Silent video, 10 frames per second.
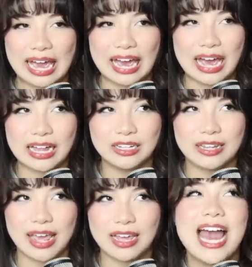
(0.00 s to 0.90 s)
And
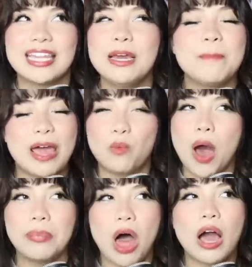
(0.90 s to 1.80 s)
like, I think
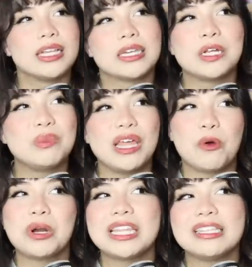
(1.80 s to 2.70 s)
Benoit Blanc is going to be like
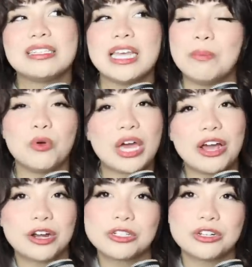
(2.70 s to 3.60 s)
one of the staple
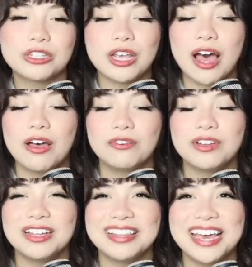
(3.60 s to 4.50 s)
characters of
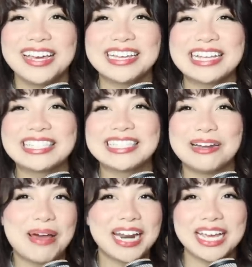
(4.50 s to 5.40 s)
like
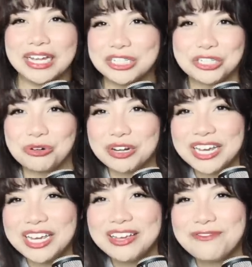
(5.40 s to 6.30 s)
cinematic
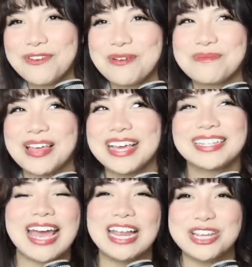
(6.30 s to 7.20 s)
history from like
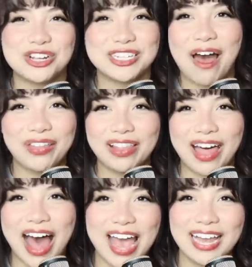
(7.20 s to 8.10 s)
10 years down the
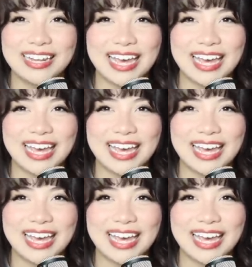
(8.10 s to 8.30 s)
line.